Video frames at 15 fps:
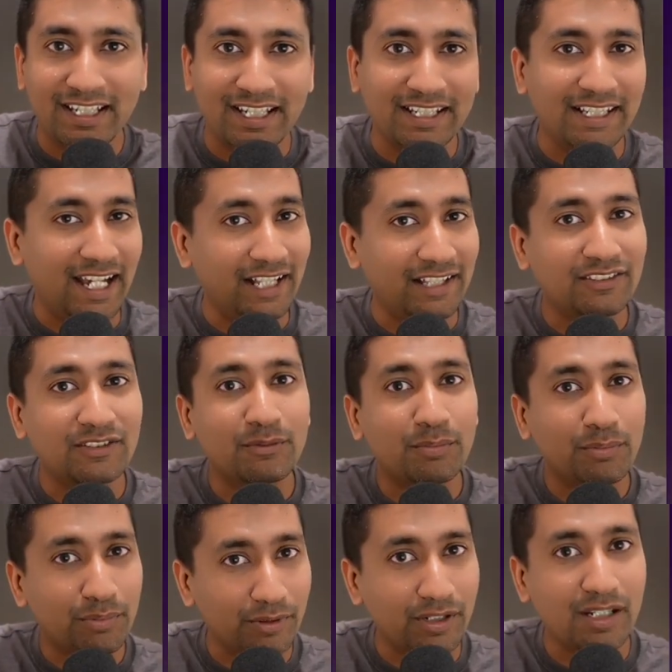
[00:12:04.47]
And that's
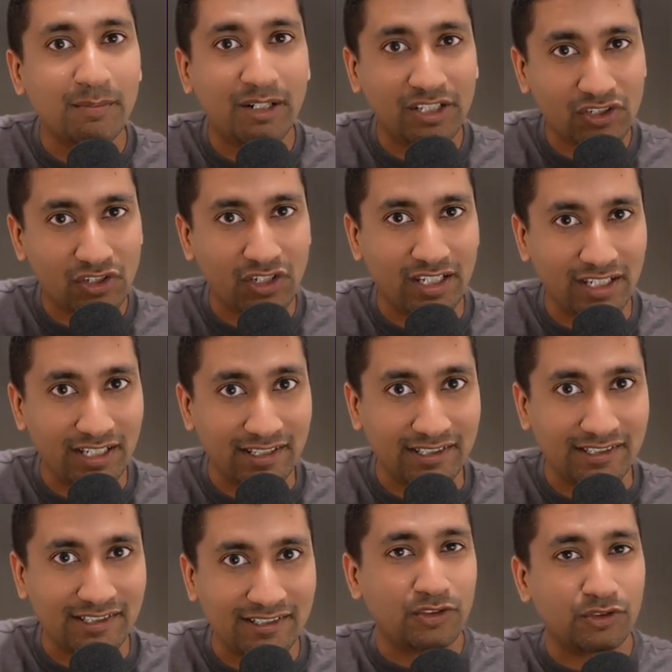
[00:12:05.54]
pretty much
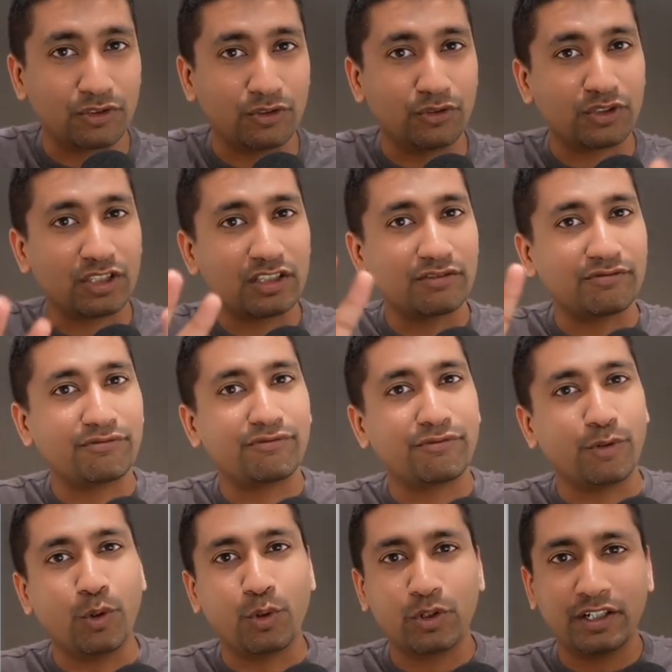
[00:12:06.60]
it. So those are the
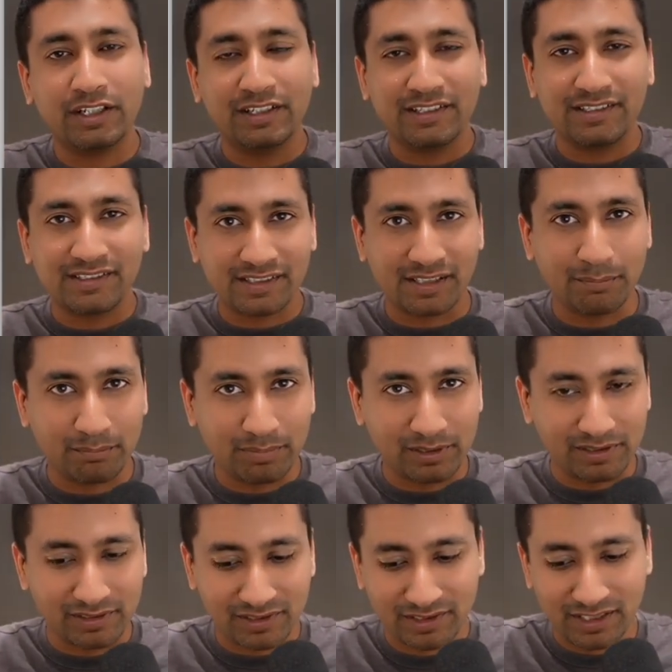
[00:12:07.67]
4
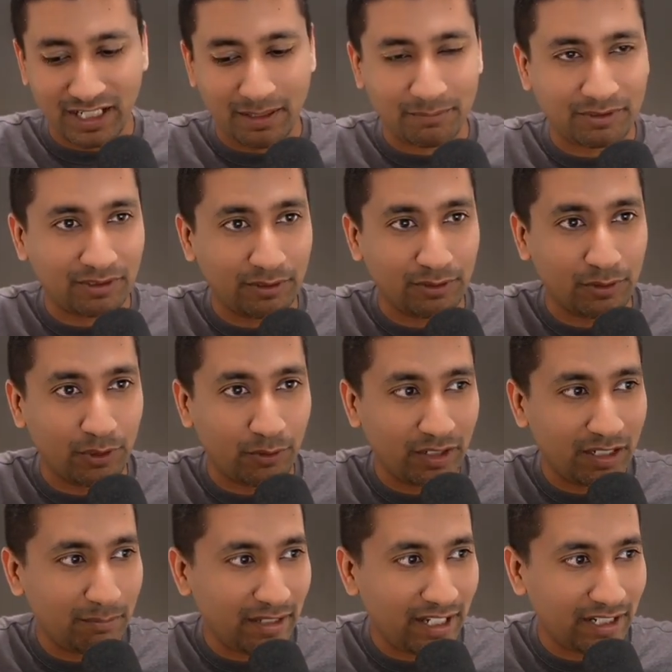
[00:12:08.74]
simple steps. So
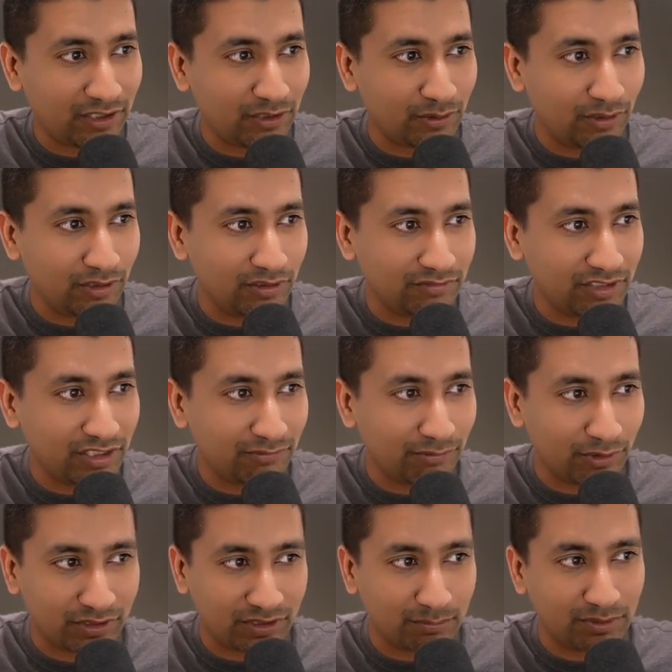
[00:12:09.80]
going back to all of these
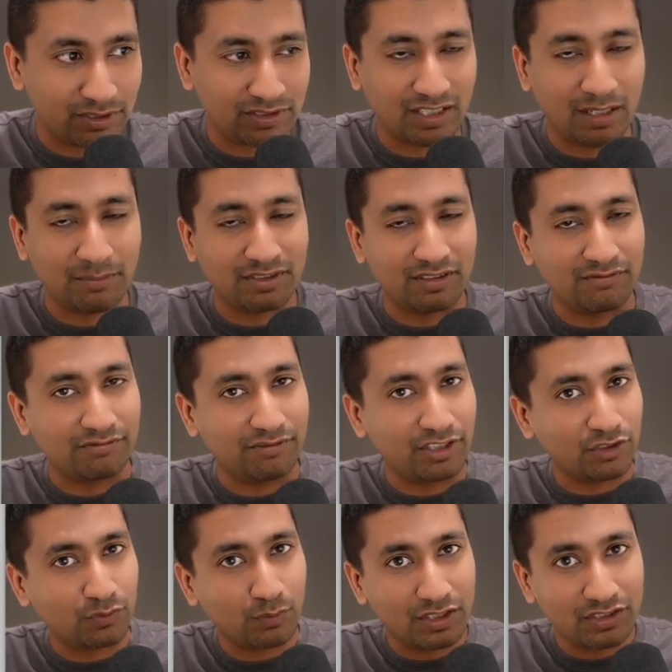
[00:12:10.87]
4 simple steps, the
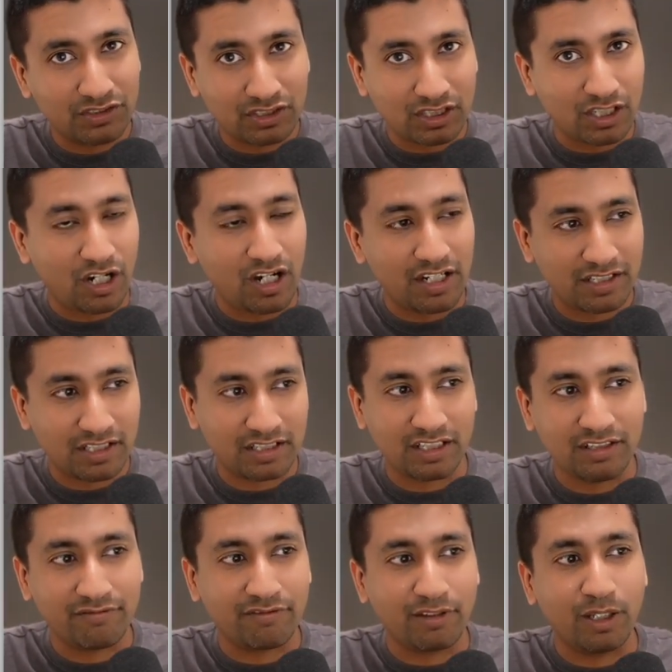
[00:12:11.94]
first one is the content
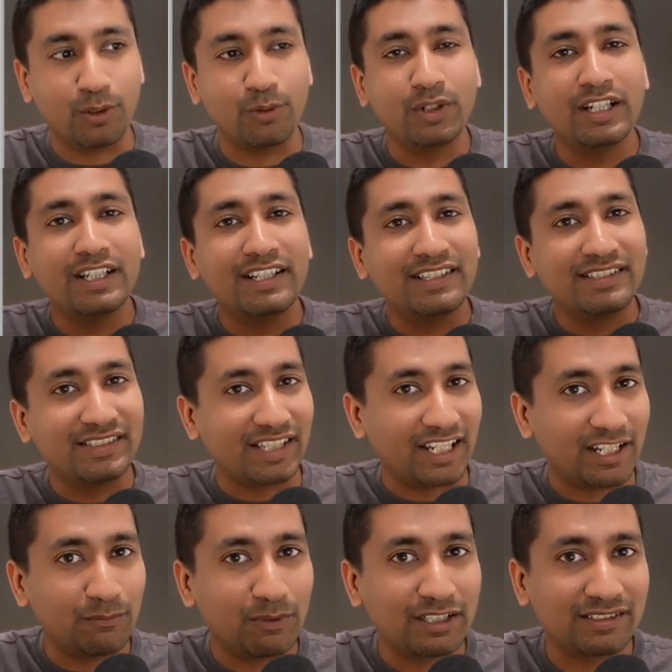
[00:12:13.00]
and flow.
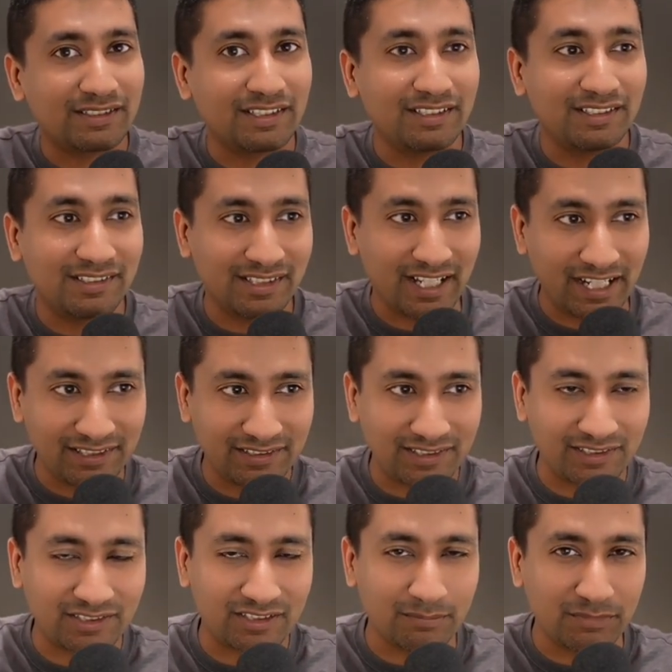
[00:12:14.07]
Second one is the design
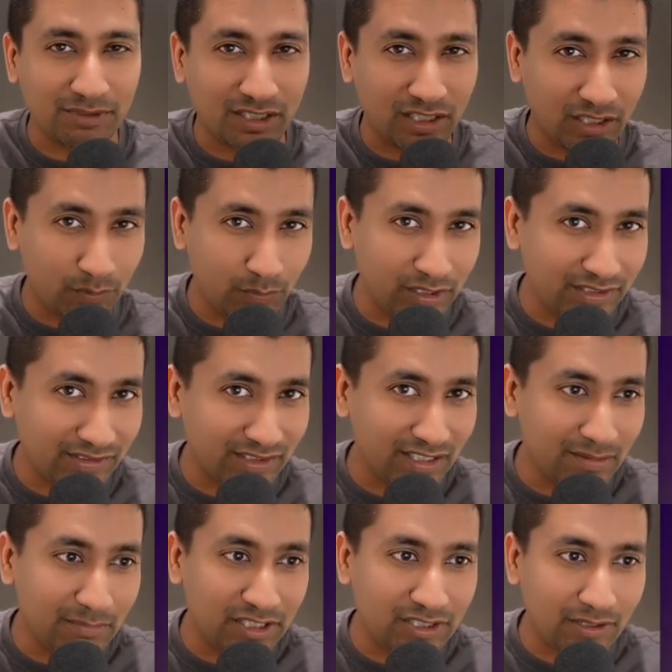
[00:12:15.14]
system. Third one is the
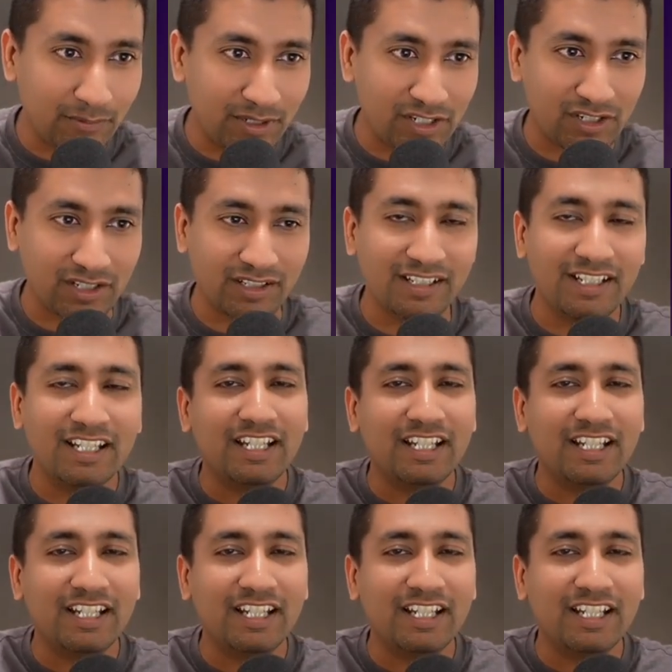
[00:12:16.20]
image generation.